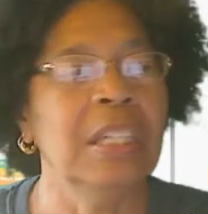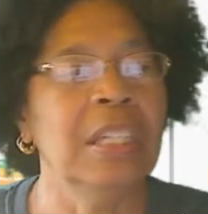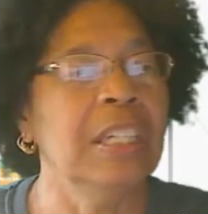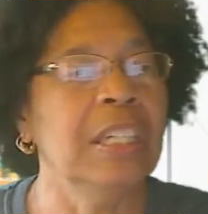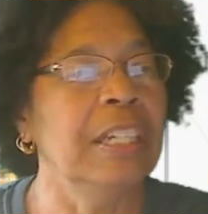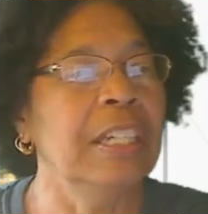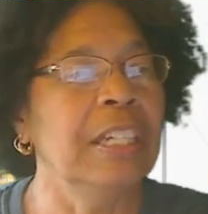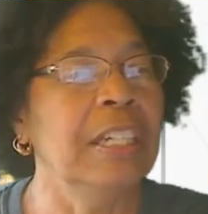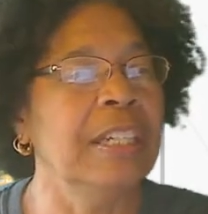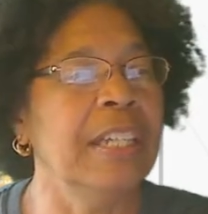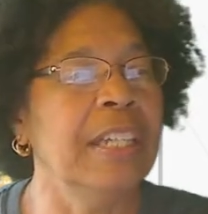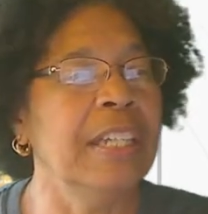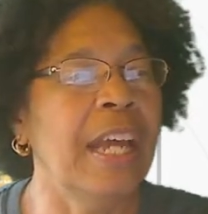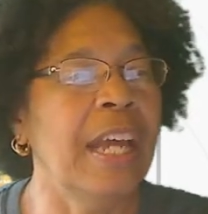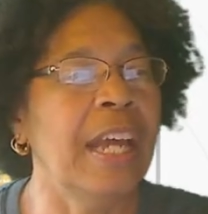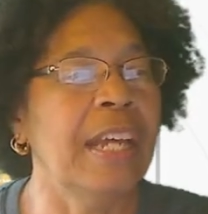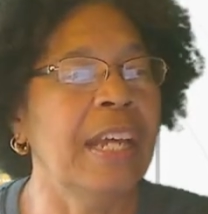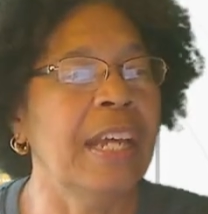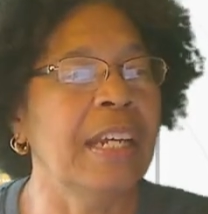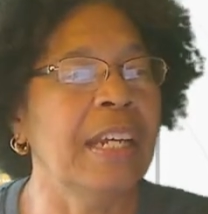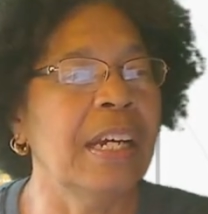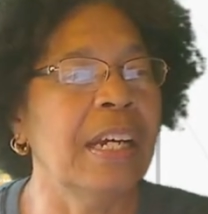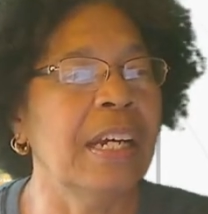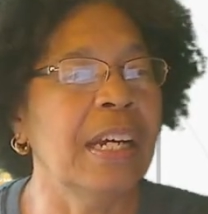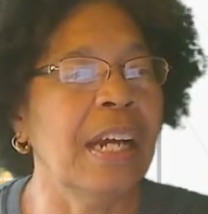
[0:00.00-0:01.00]
that
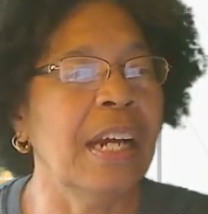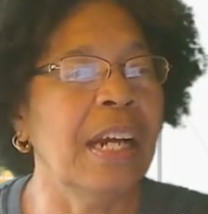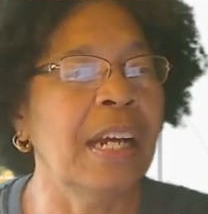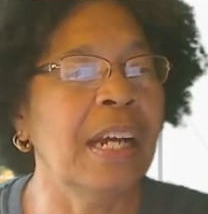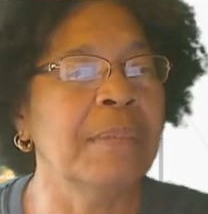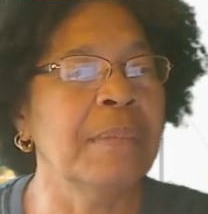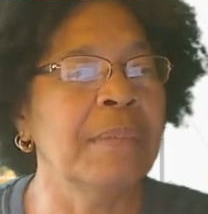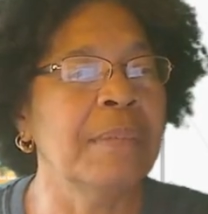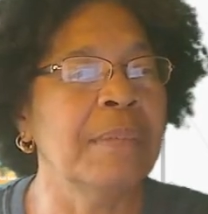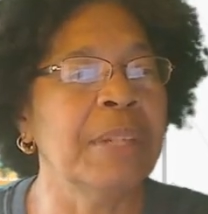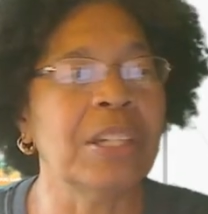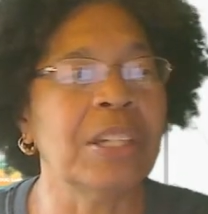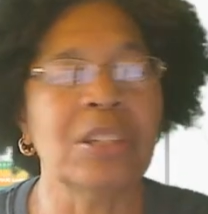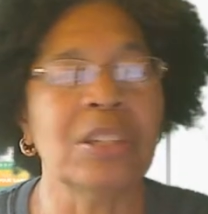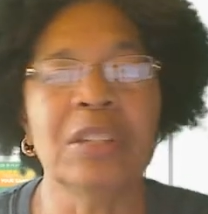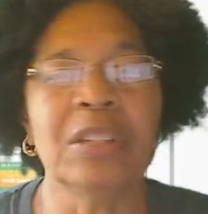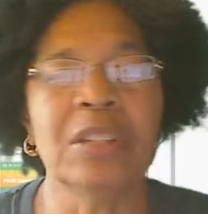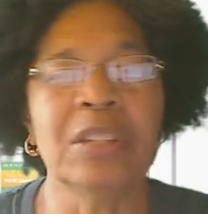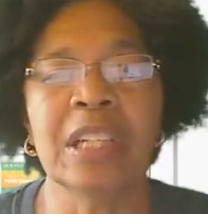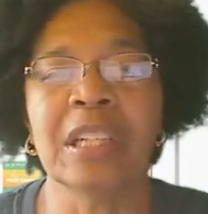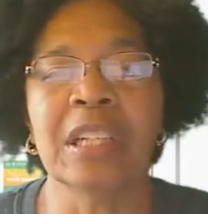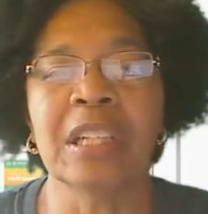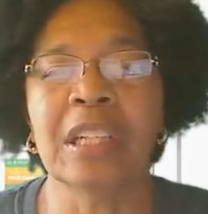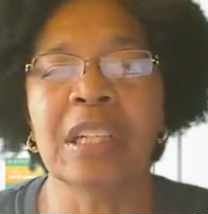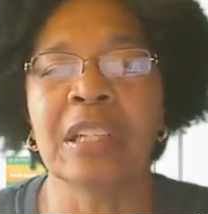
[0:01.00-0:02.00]
I'm
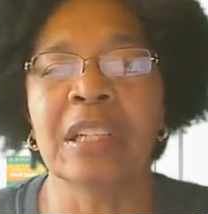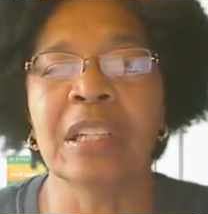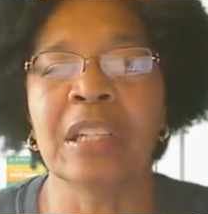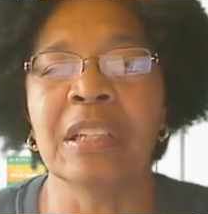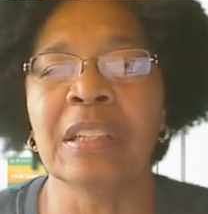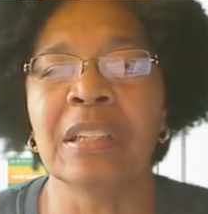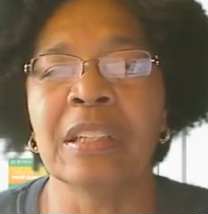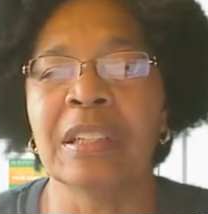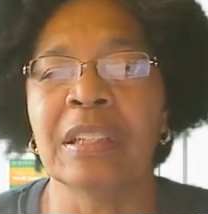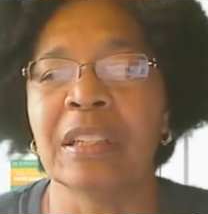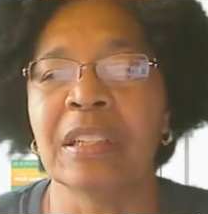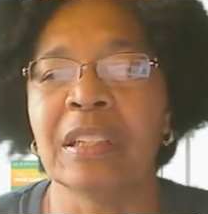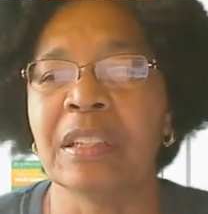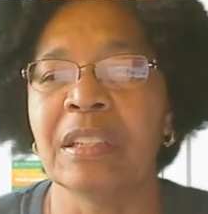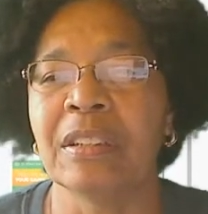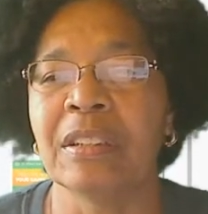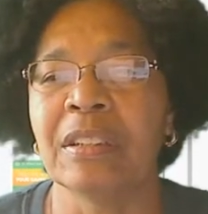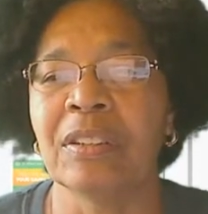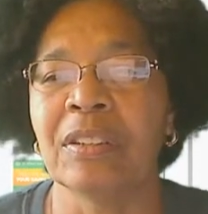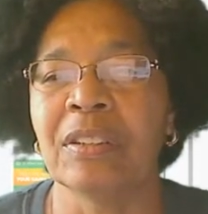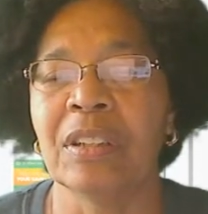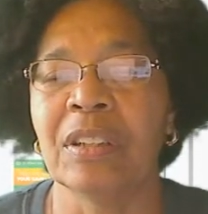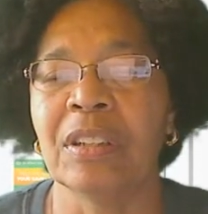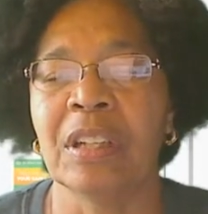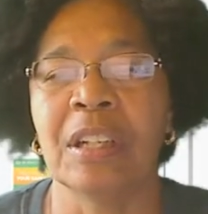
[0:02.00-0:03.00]
including in,
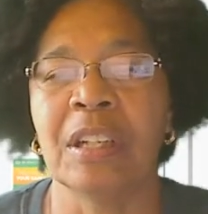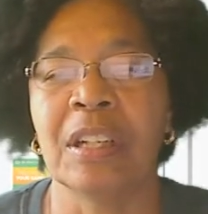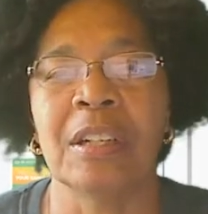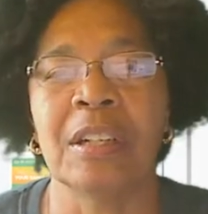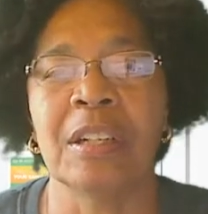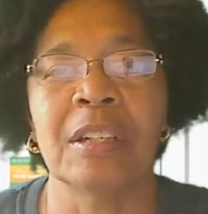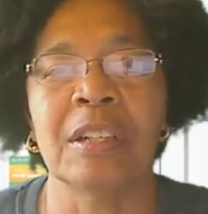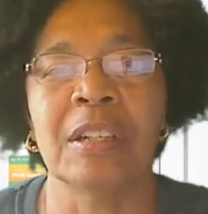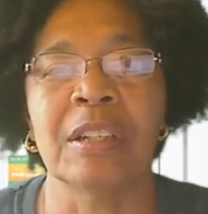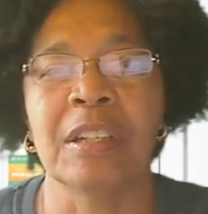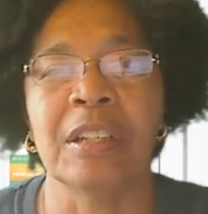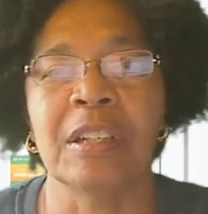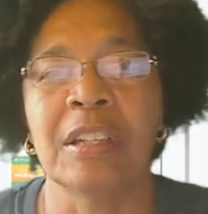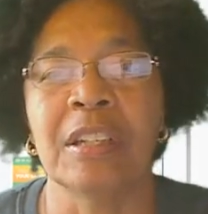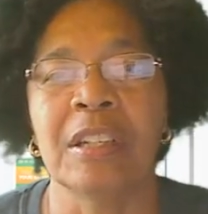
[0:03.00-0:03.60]
I've